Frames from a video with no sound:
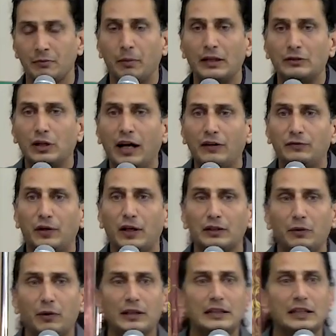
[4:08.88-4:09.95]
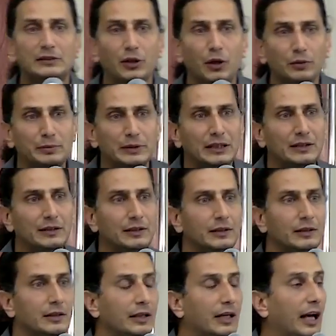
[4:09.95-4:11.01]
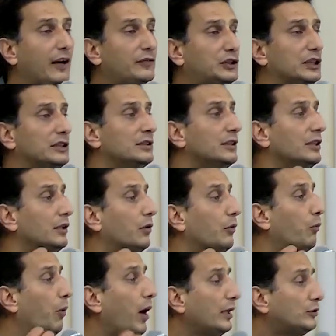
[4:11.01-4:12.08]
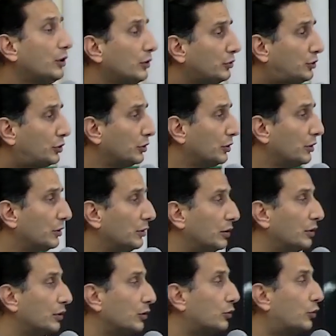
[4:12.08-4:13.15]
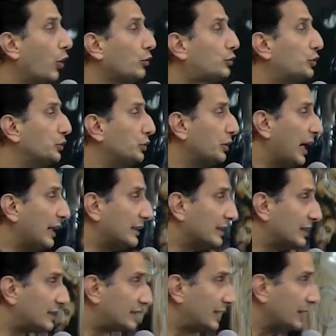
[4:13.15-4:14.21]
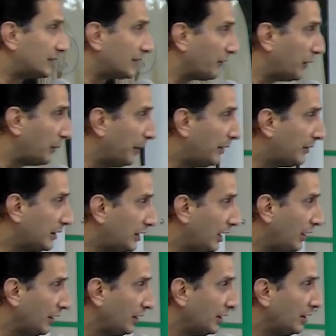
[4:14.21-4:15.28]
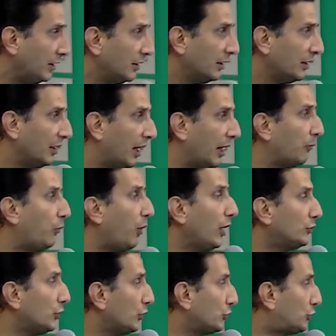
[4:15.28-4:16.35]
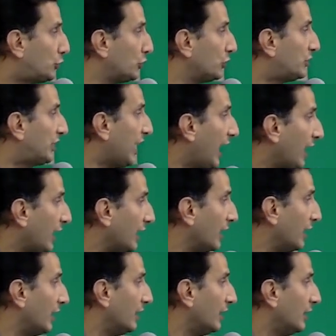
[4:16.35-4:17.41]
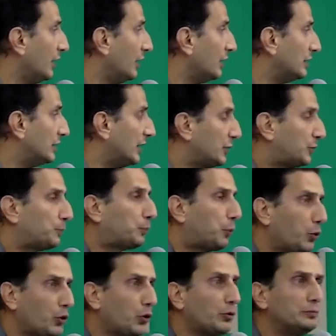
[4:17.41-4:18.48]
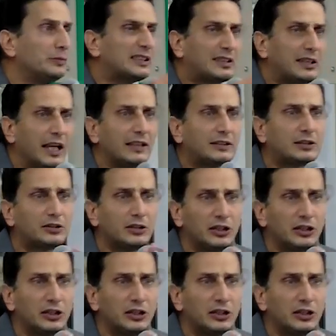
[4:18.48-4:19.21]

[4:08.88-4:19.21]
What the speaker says: My grandfather one day told me, "Afshin, why don't you go to United States of America and why don't you tell these poor misled